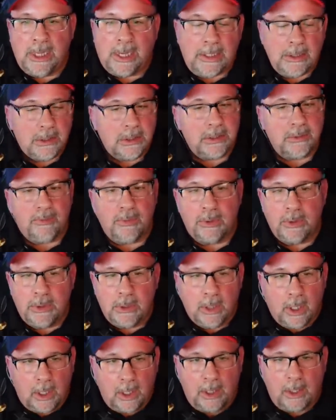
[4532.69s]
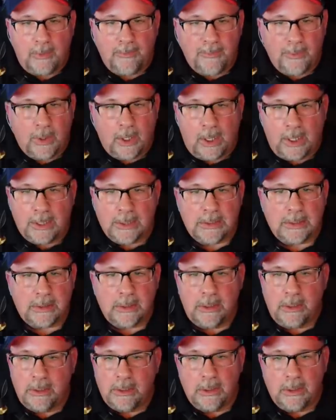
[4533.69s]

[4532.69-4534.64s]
not just for the for us,